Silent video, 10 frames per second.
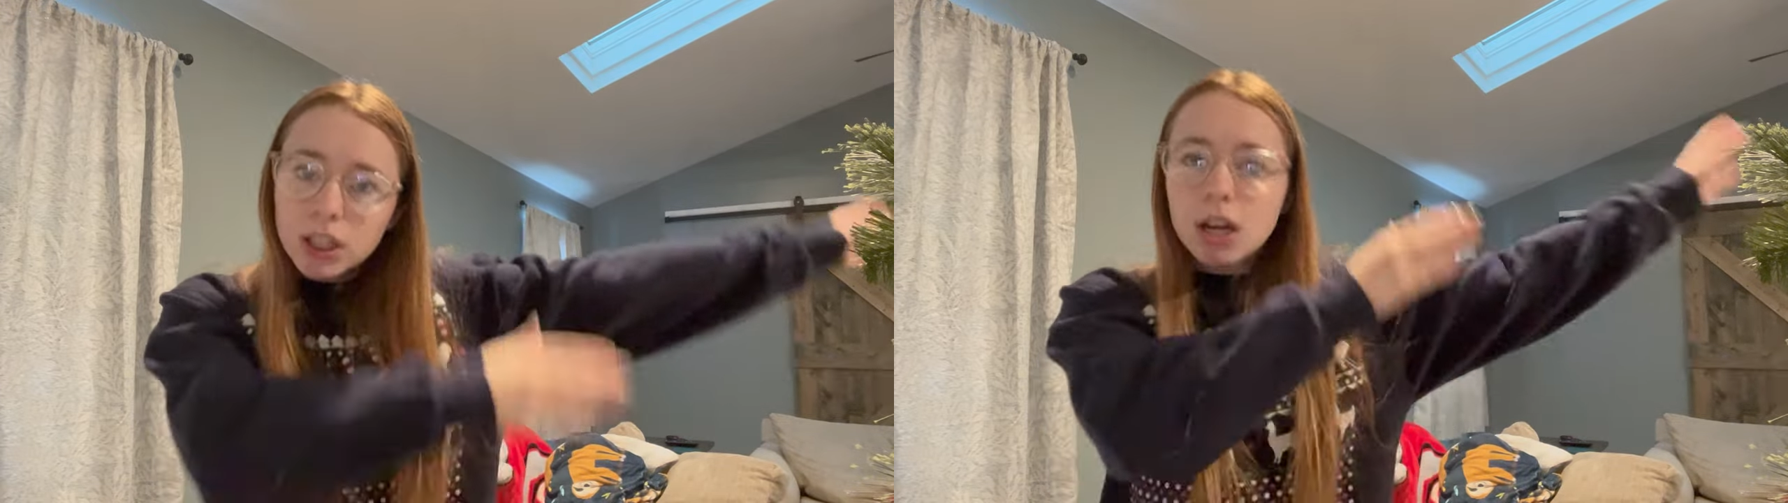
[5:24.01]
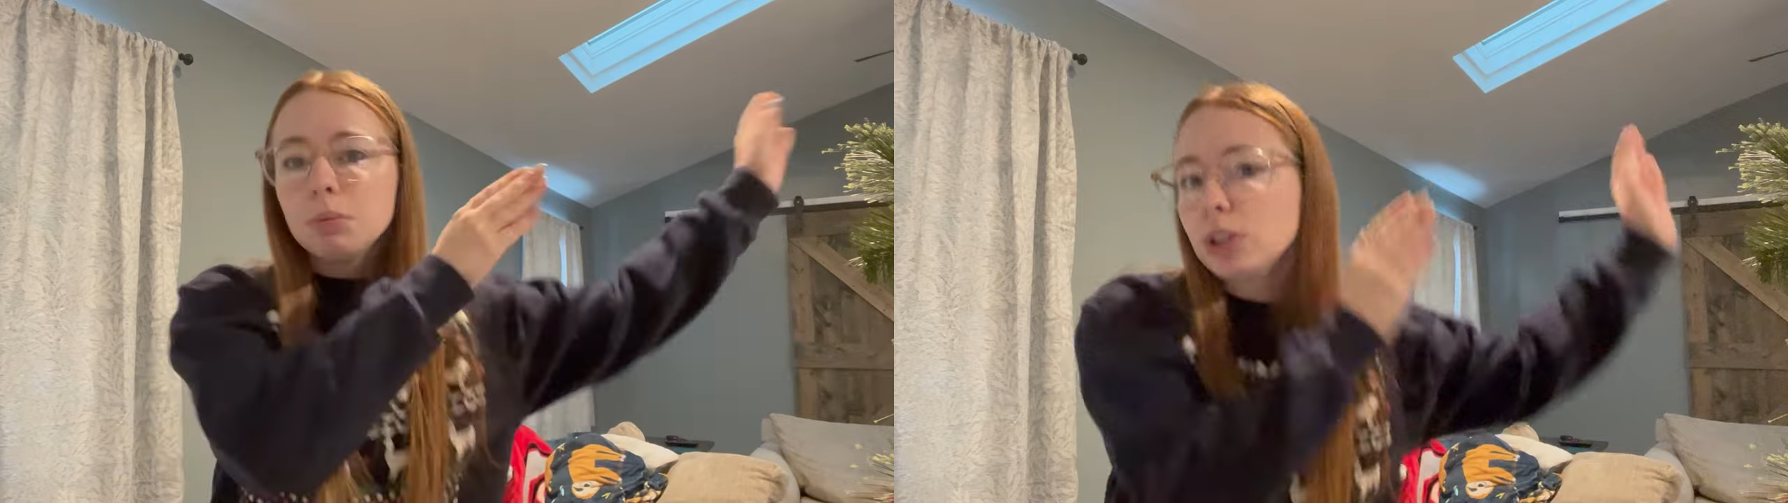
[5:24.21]

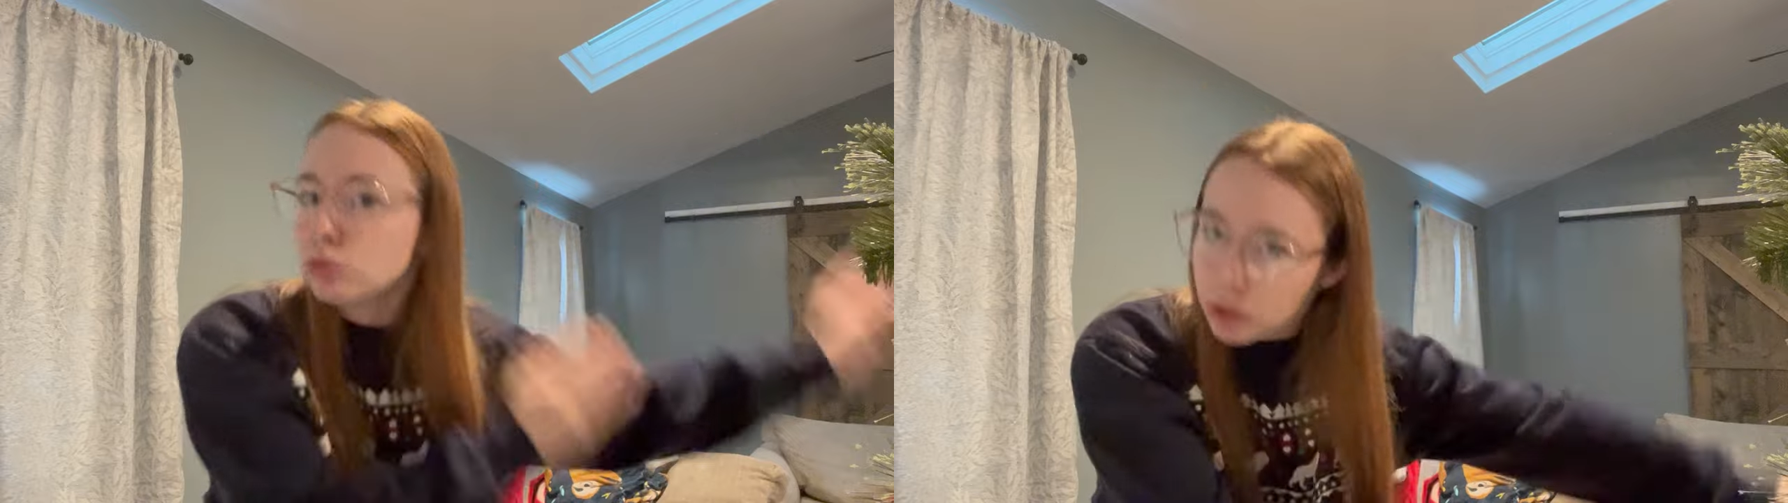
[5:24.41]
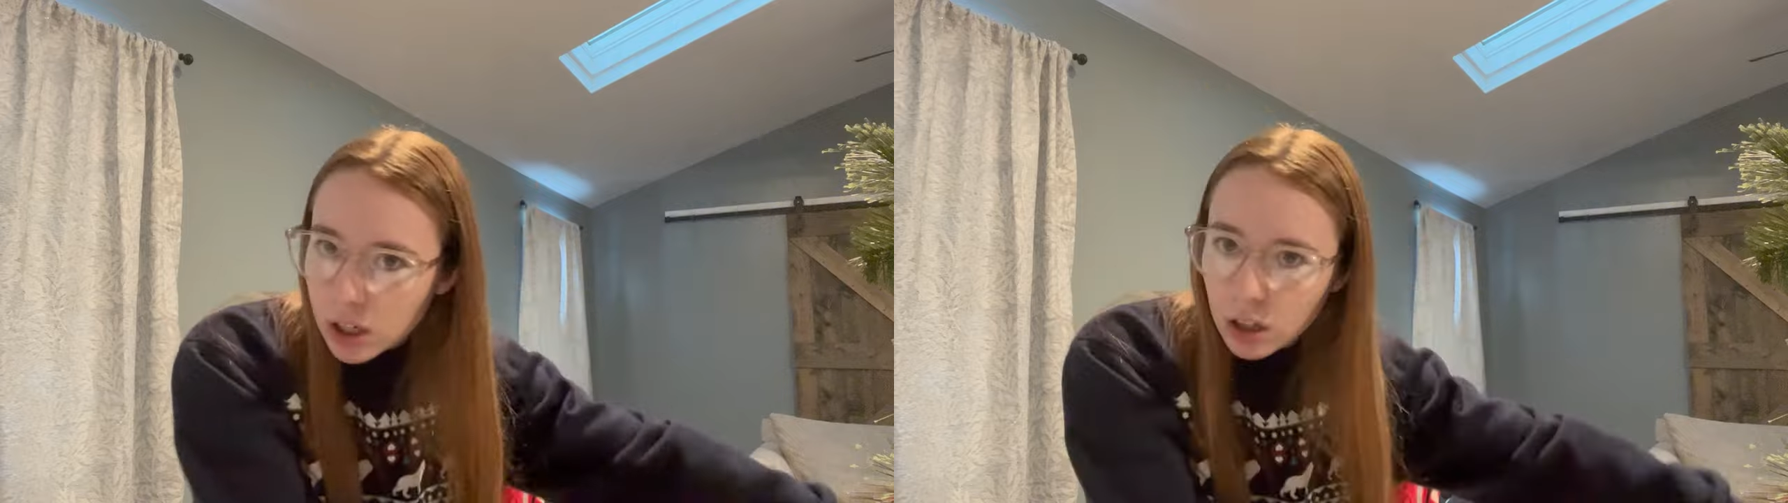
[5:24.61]
And I'm gonna
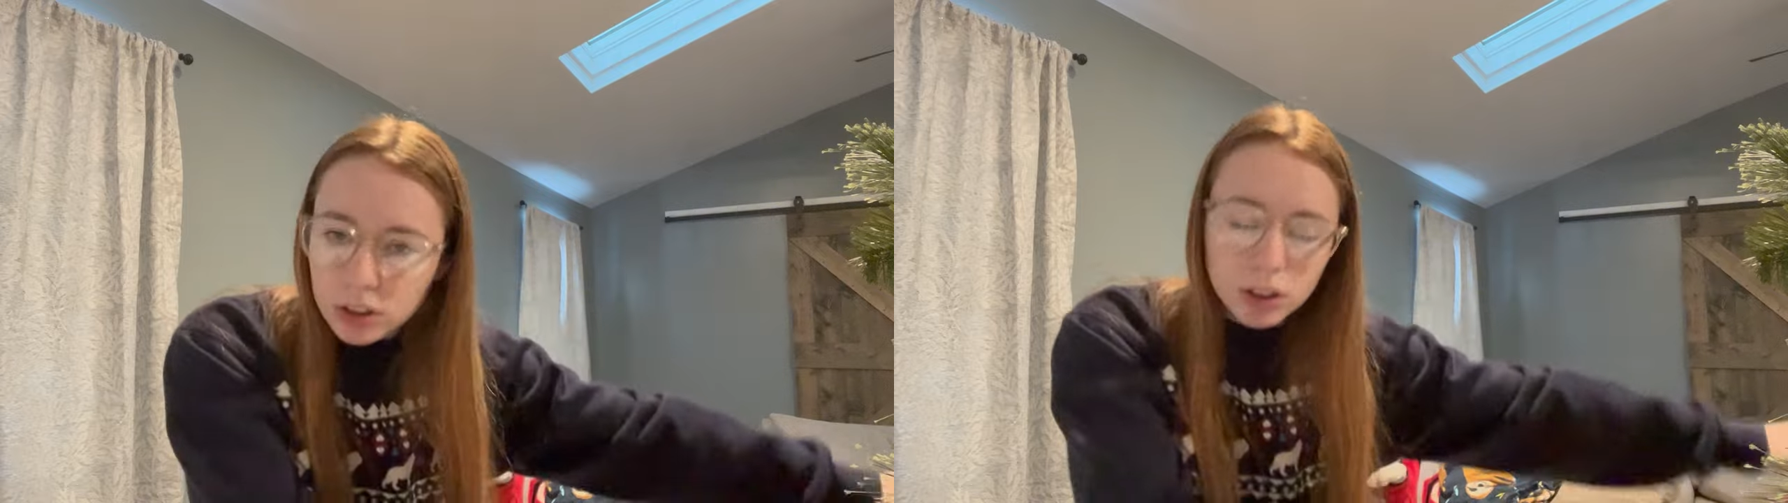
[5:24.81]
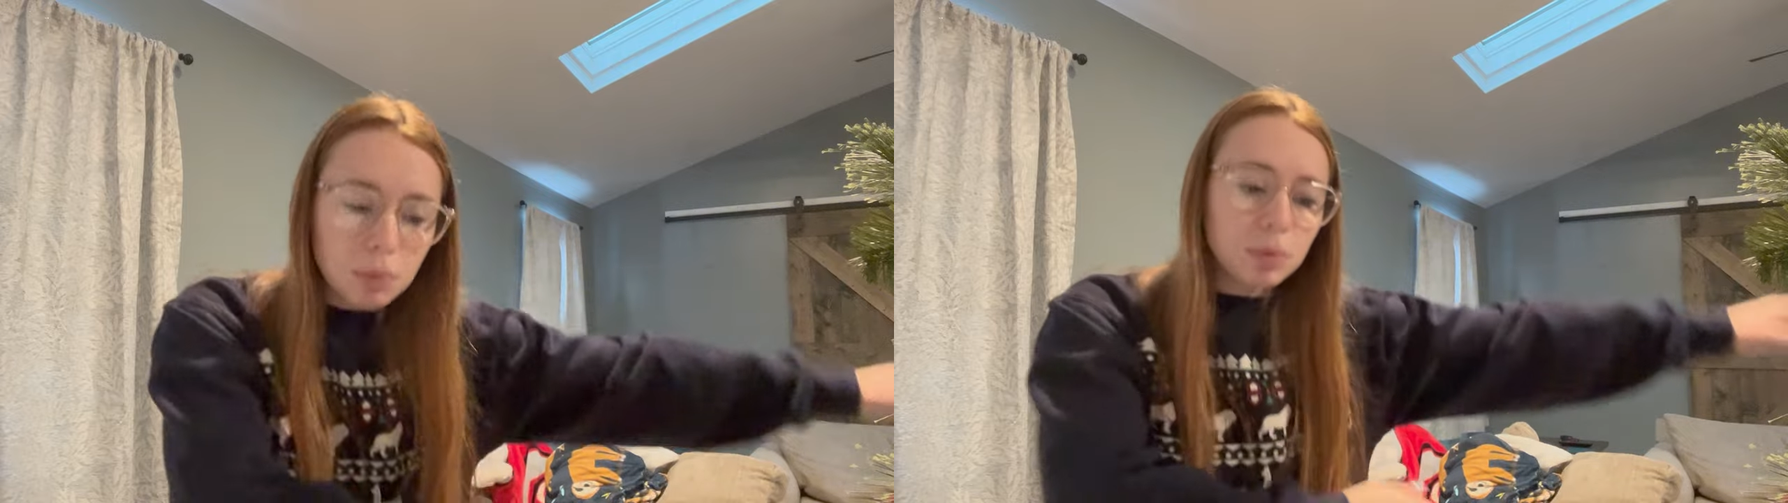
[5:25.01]
read
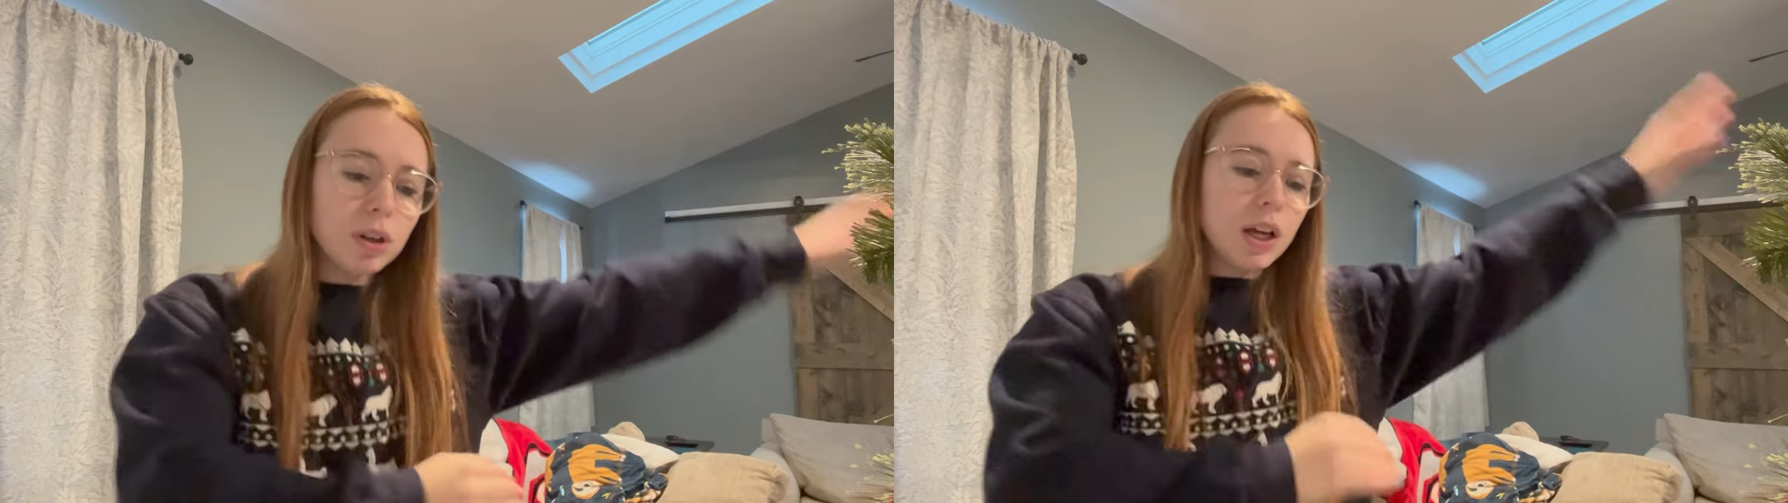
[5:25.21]
Heartstopper.